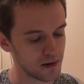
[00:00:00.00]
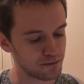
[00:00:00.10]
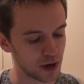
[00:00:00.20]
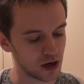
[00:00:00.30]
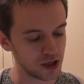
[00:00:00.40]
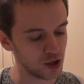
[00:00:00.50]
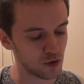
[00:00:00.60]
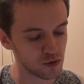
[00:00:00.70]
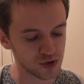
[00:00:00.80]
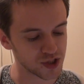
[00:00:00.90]
but
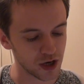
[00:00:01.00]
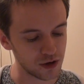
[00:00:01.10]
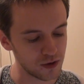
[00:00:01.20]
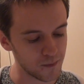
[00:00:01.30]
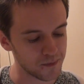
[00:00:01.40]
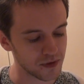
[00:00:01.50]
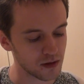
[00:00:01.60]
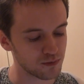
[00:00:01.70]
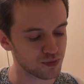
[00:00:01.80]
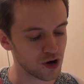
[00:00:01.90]
you're also
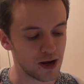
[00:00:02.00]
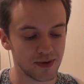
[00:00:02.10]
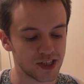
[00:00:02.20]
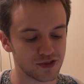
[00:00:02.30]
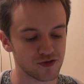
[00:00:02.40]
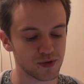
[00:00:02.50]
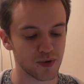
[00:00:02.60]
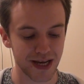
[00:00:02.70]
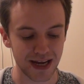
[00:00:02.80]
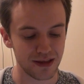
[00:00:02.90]
prohibited from
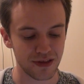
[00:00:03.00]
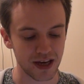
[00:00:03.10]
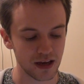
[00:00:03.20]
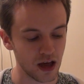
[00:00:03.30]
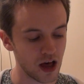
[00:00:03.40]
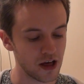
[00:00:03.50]
doing anything